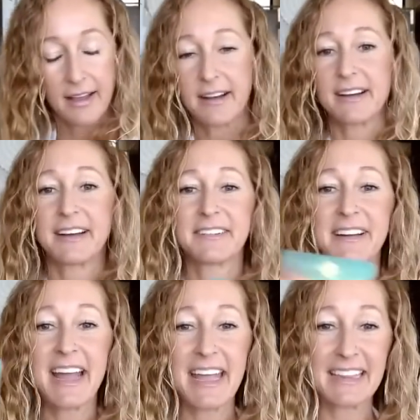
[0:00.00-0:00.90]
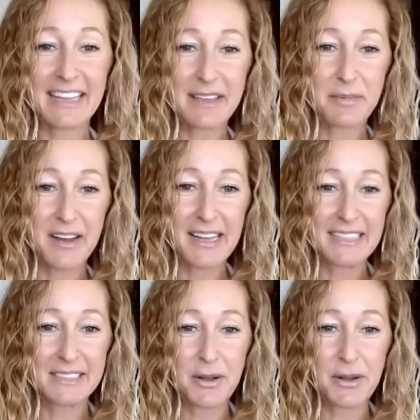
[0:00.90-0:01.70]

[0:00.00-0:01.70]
All right, Libras.